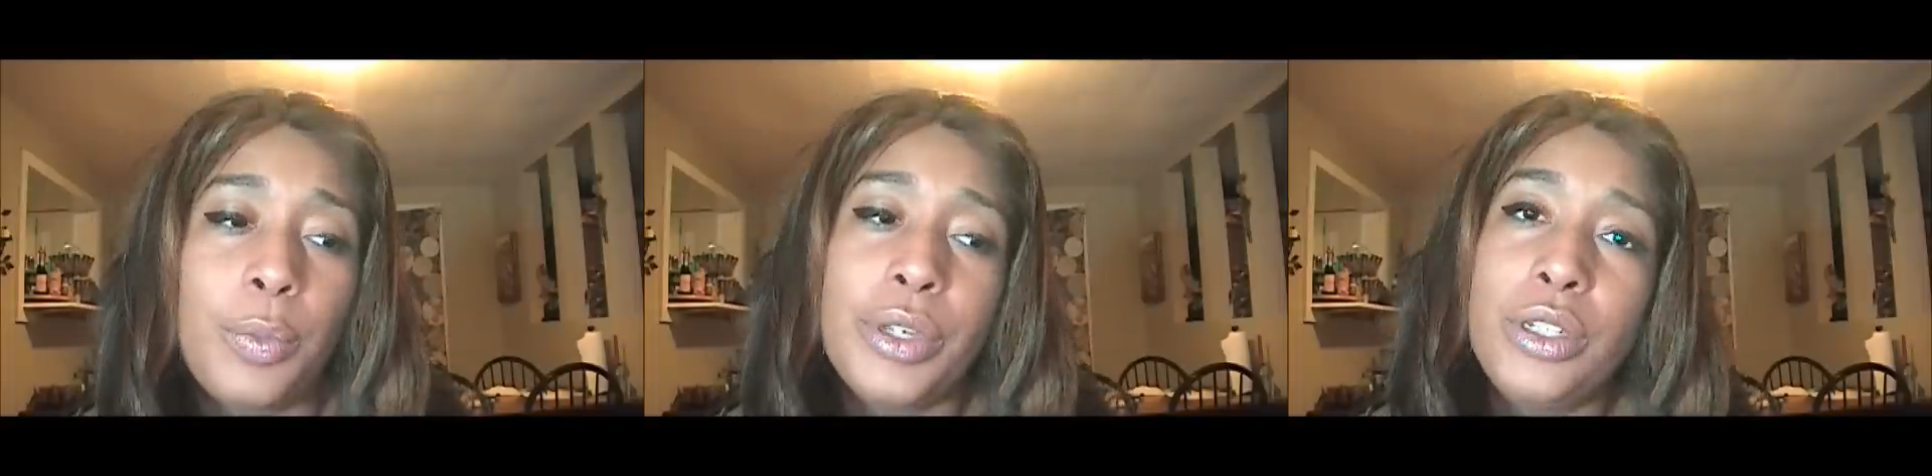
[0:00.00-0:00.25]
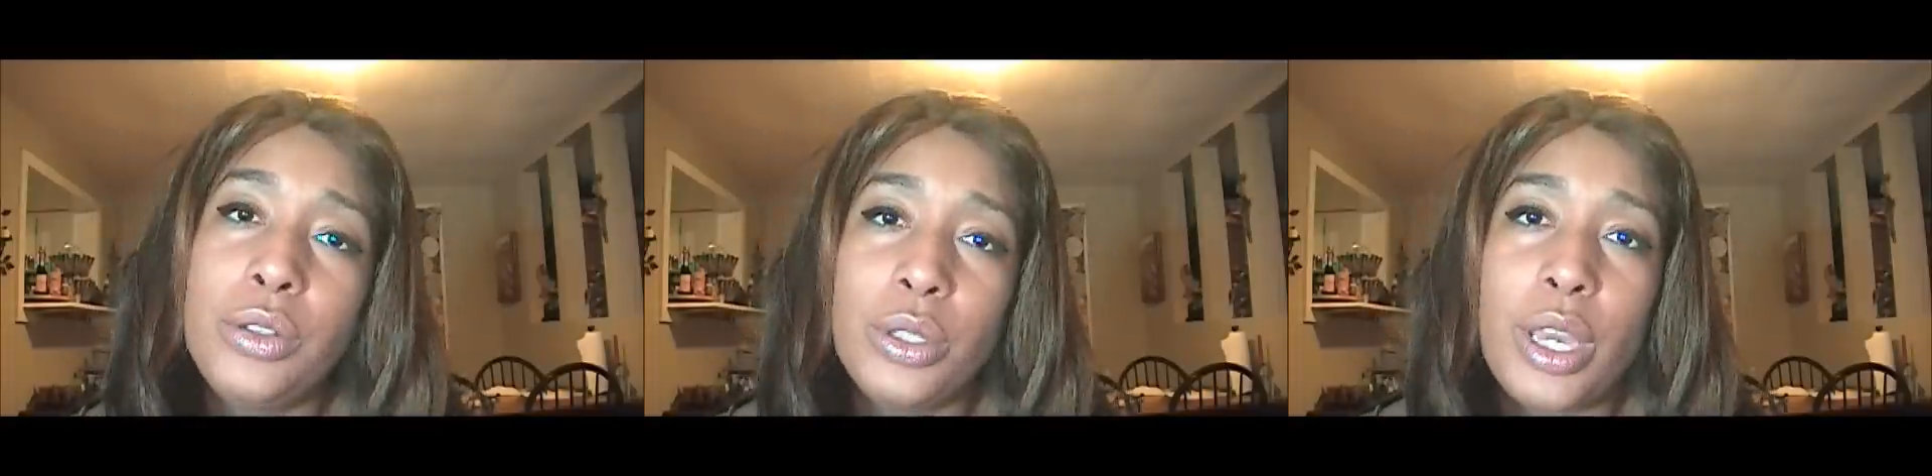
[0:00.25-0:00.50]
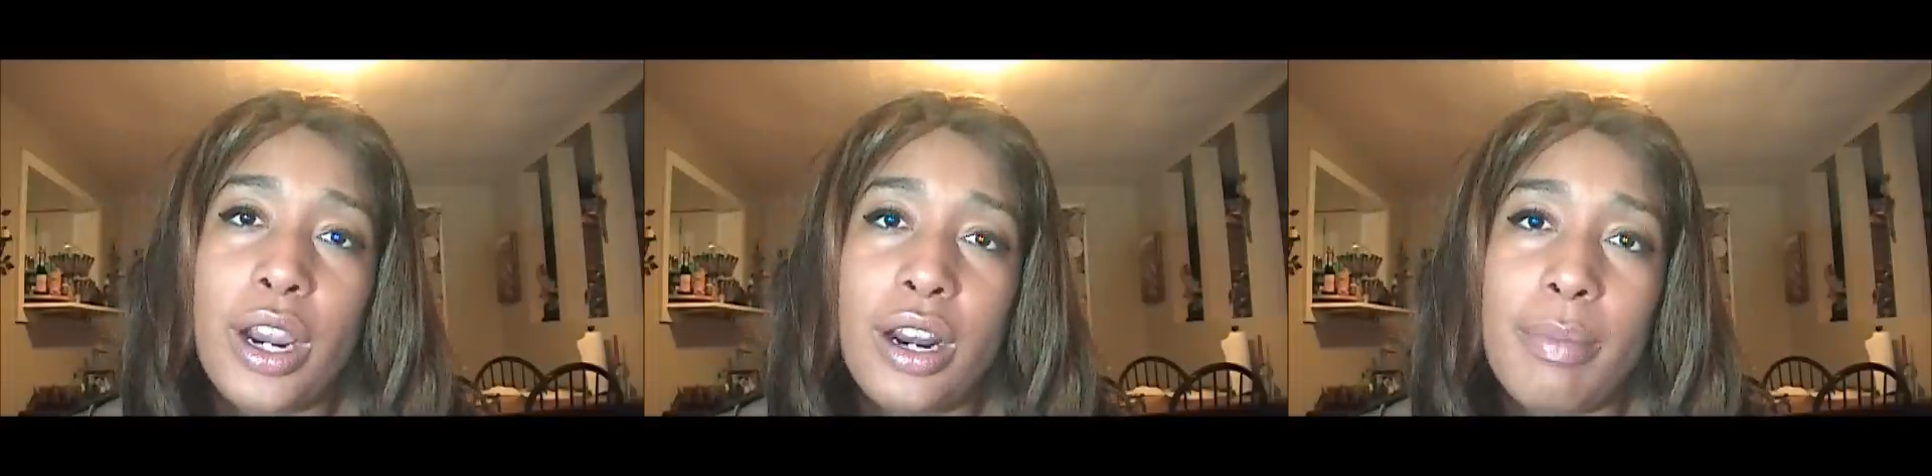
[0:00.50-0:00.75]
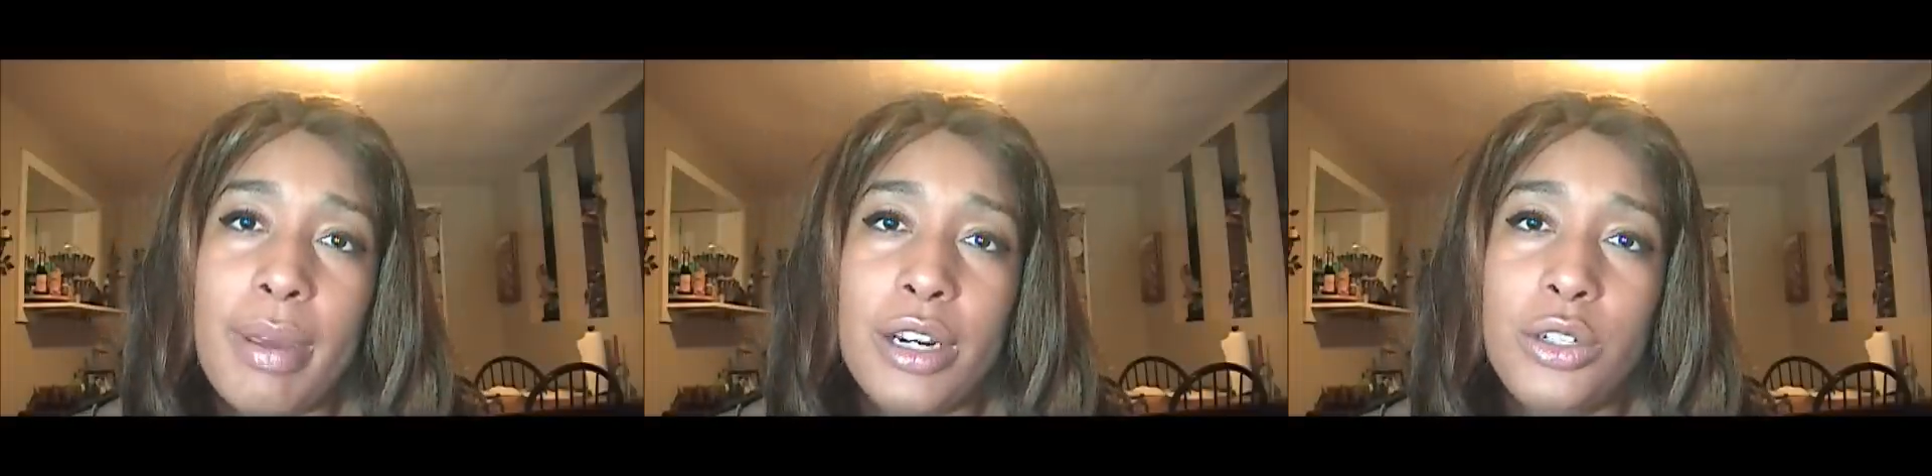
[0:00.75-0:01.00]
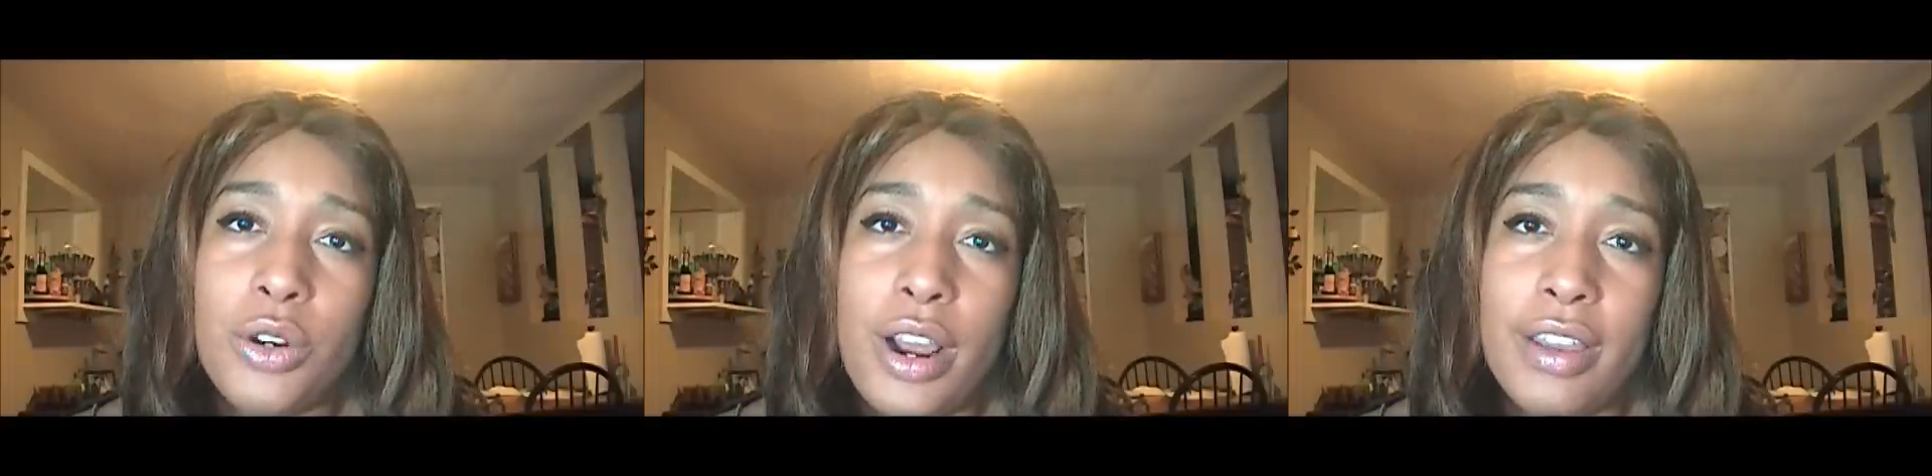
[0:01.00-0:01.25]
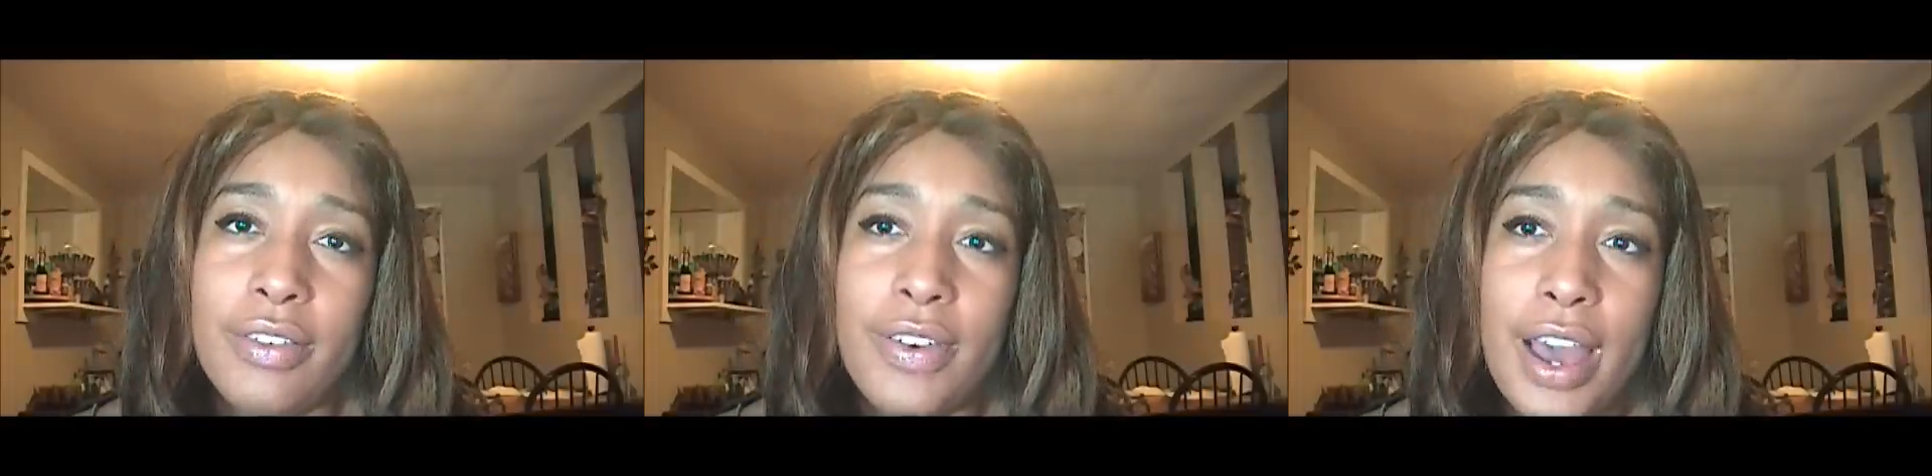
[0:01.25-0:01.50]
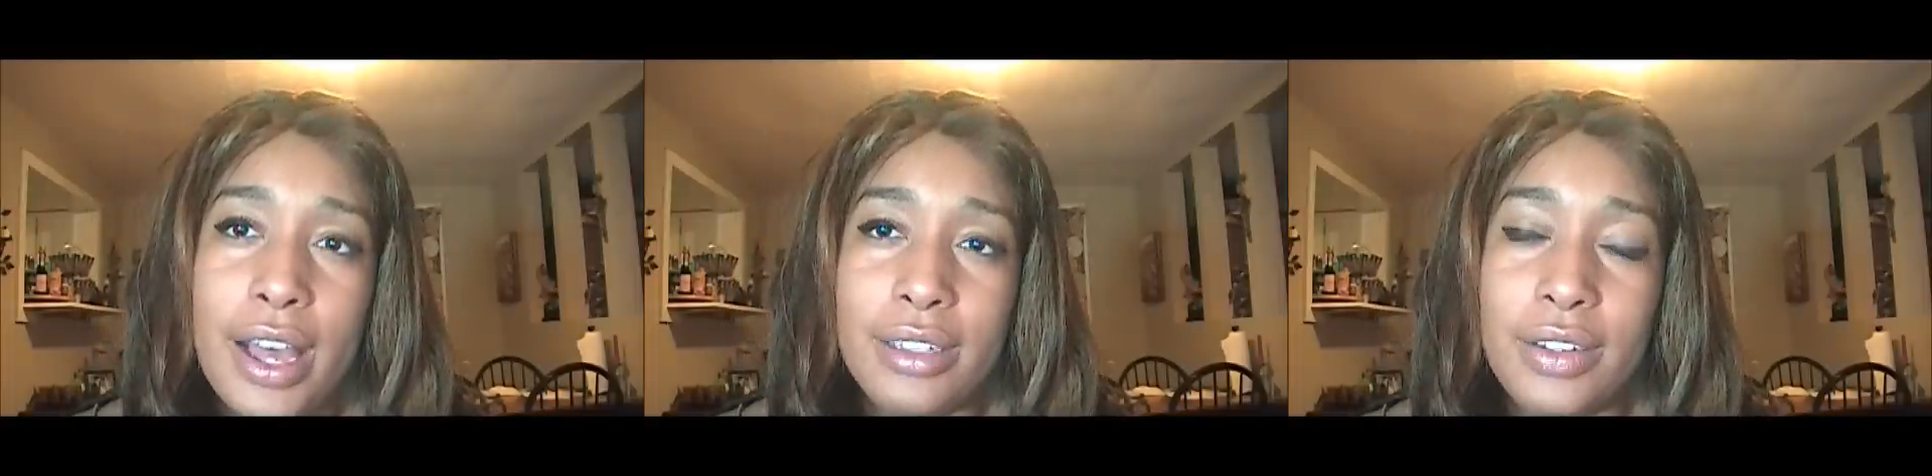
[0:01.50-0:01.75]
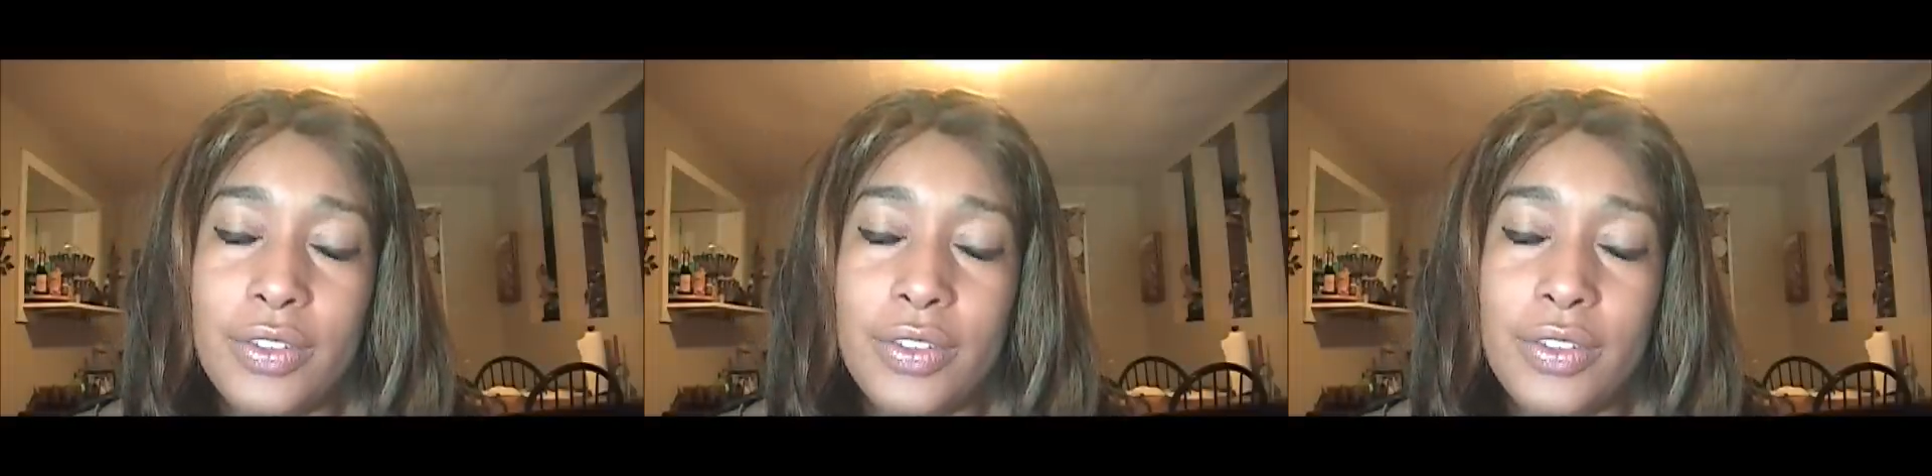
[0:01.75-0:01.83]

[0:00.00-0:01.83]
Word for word: be too scared about it drying fast,